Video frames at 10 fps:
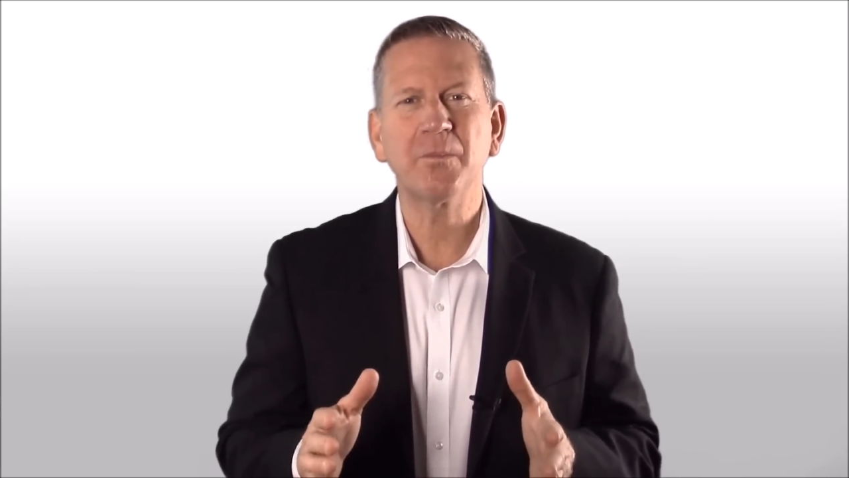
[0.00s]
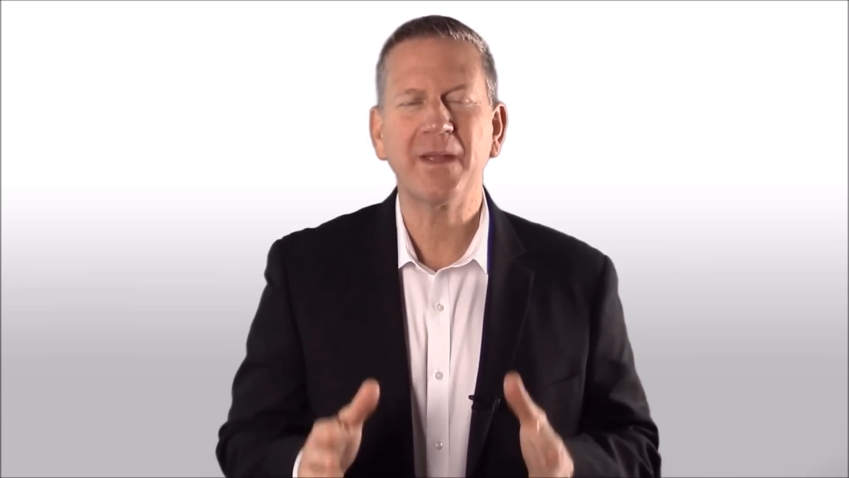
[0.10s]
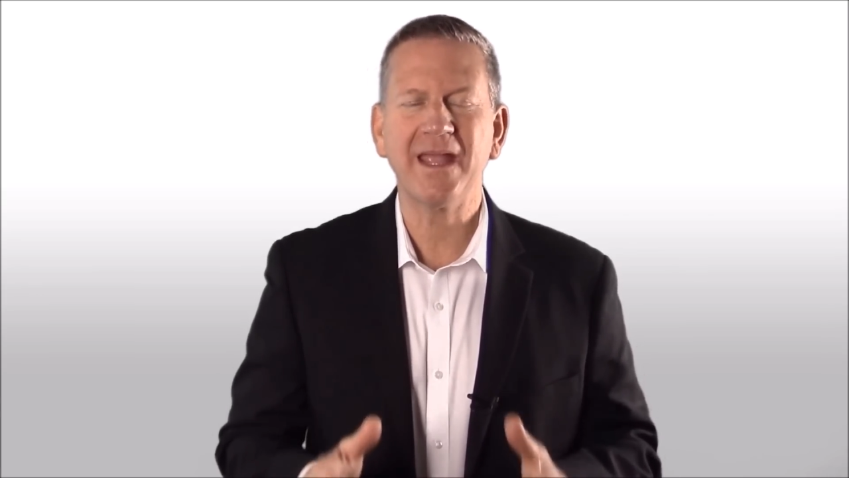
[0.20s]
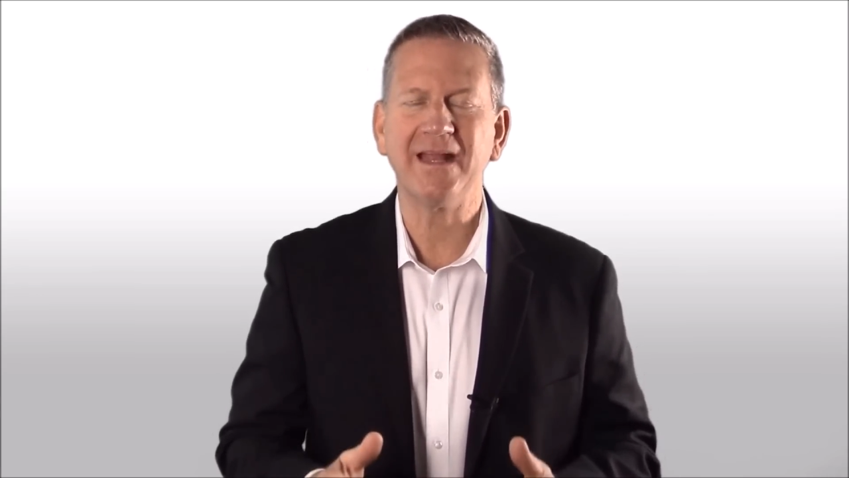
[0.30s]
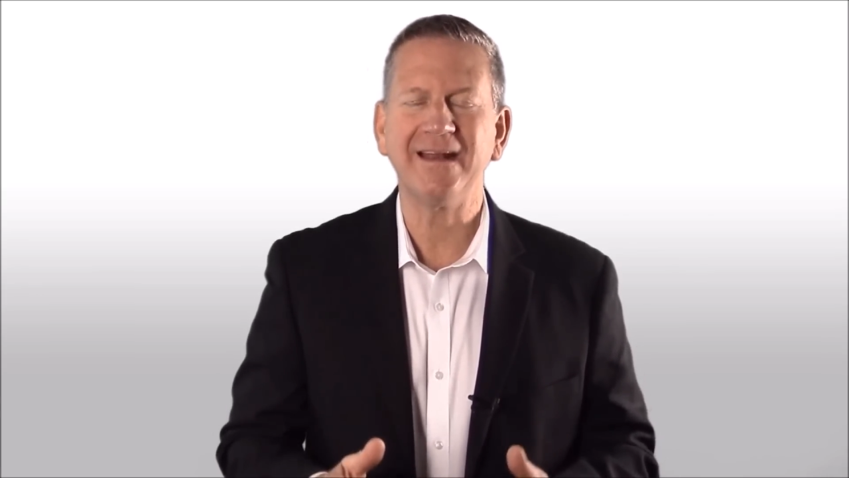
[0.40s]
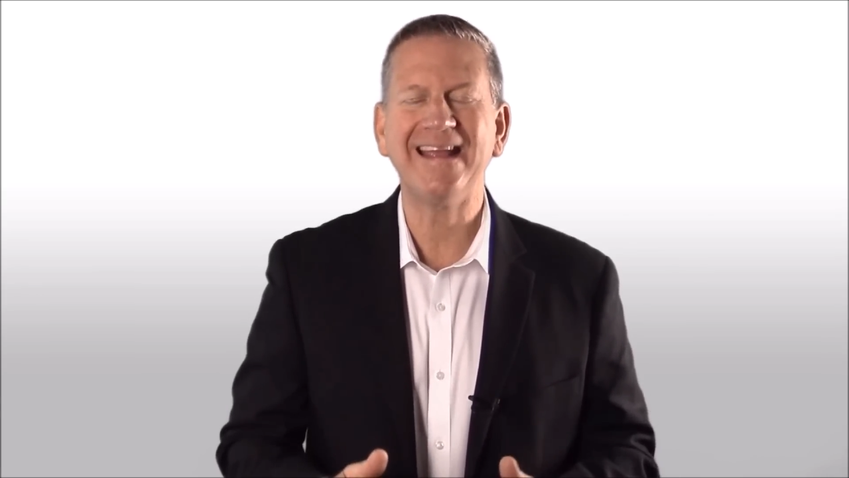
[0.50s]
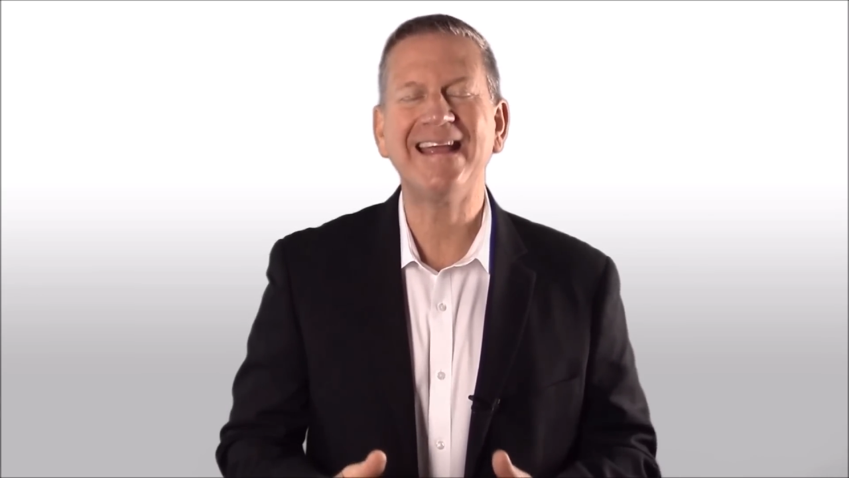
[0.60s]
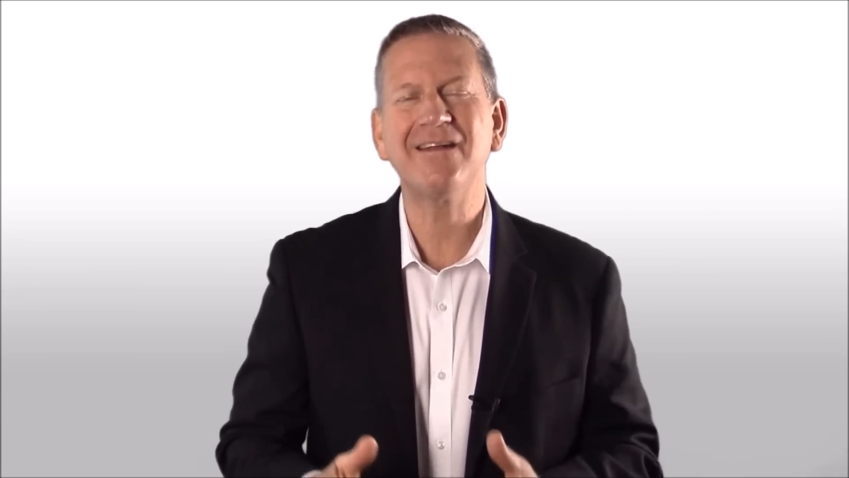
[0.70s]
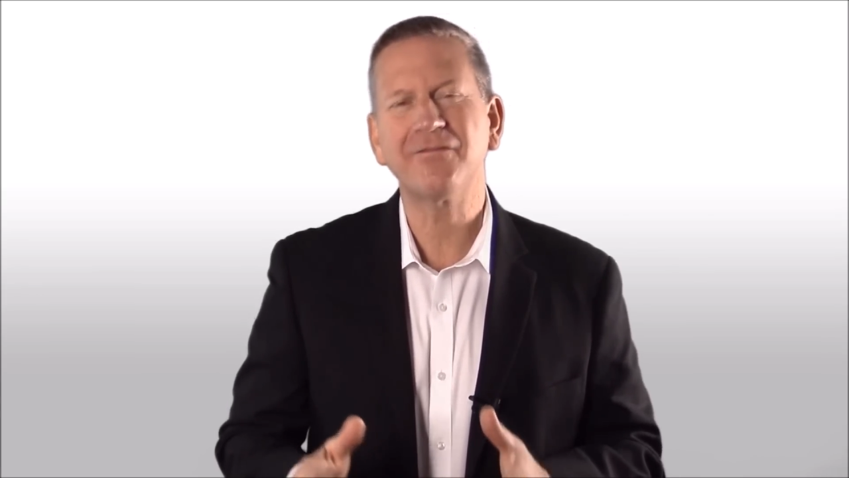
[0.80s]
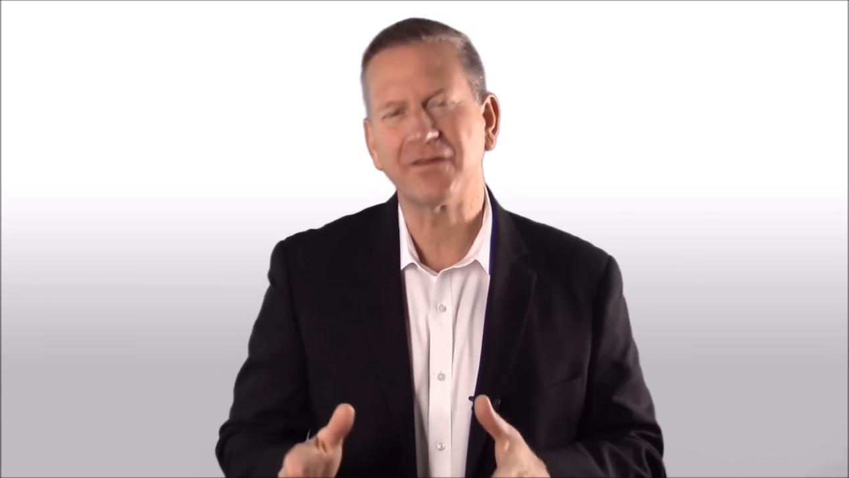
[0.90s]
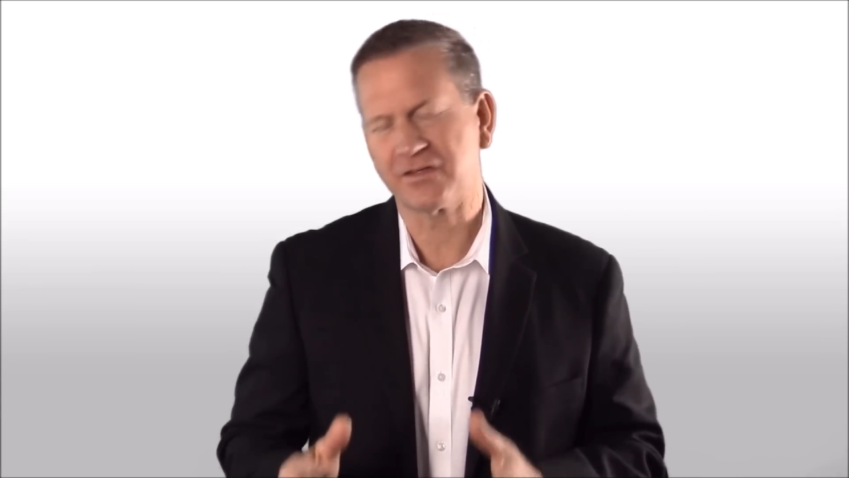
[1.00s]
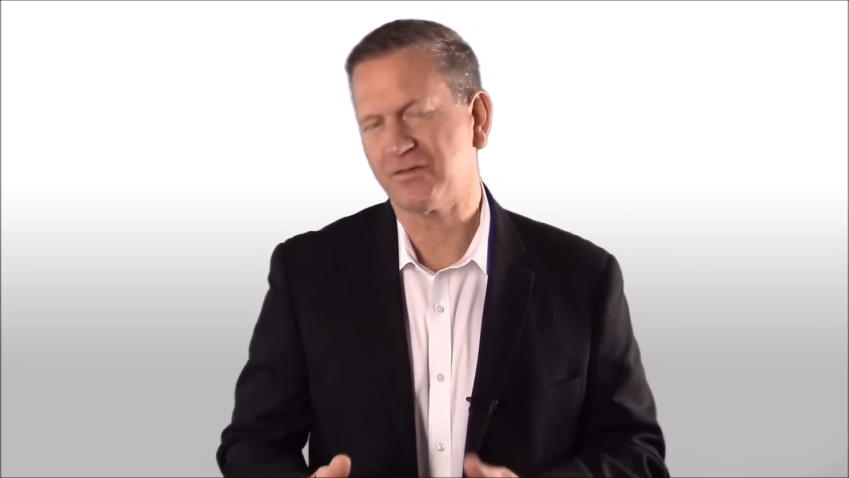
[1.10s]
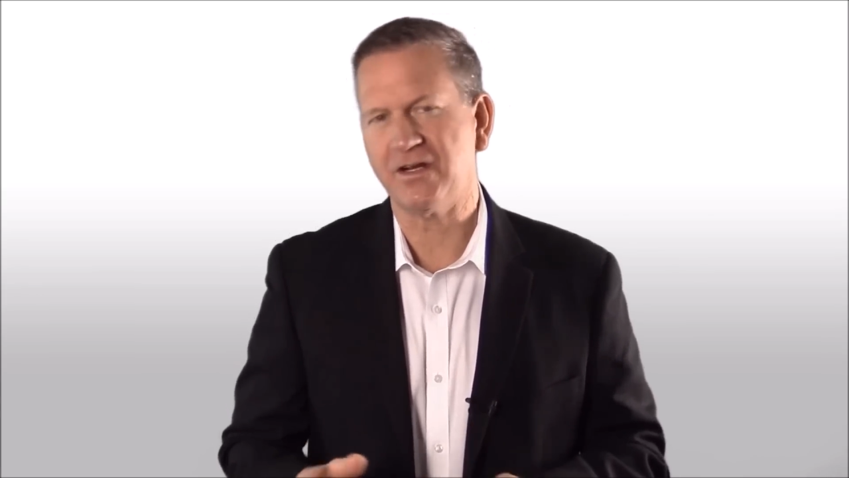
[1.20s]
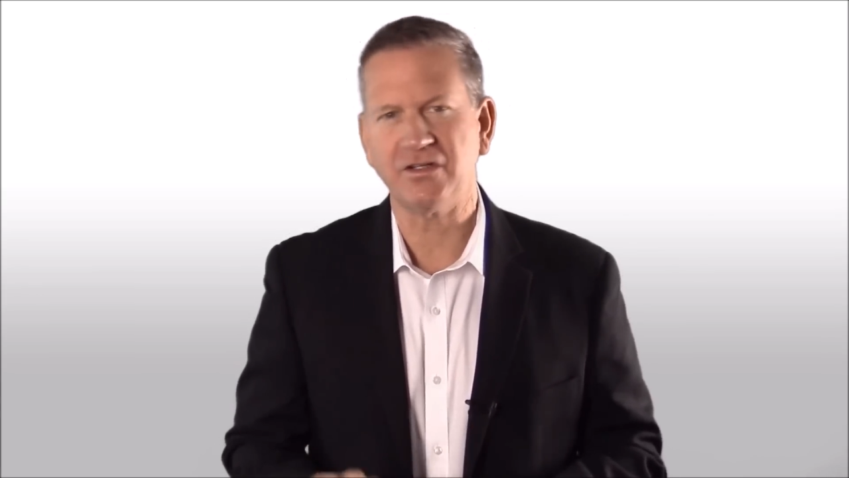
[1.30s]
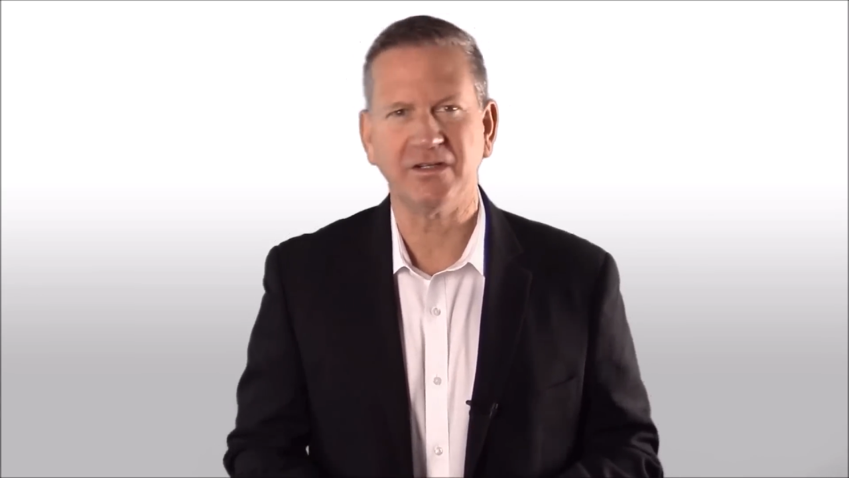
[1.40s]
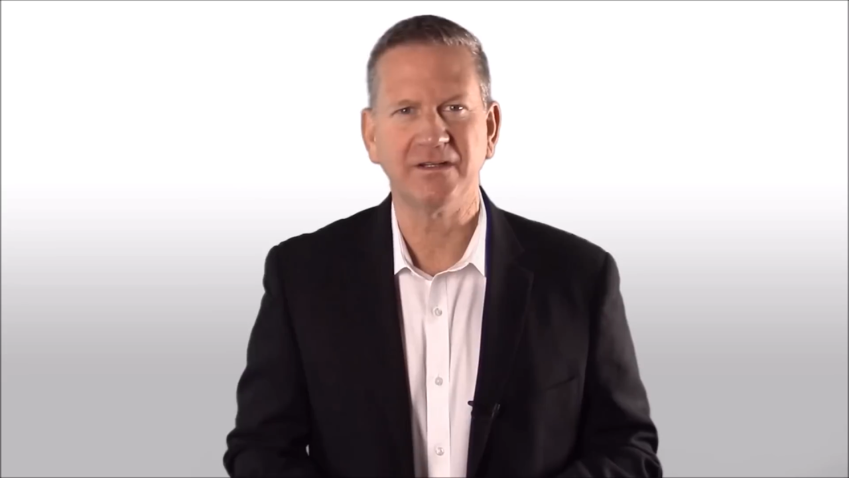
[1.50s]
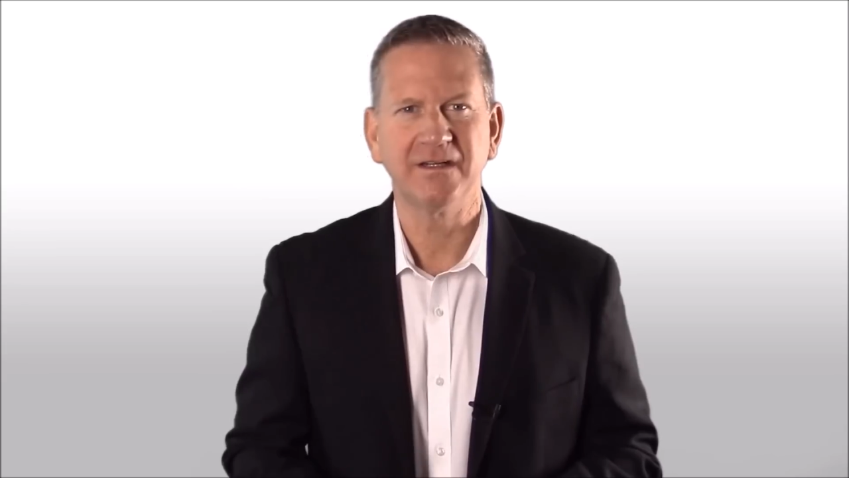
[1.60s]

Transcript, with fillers: pain and frustration.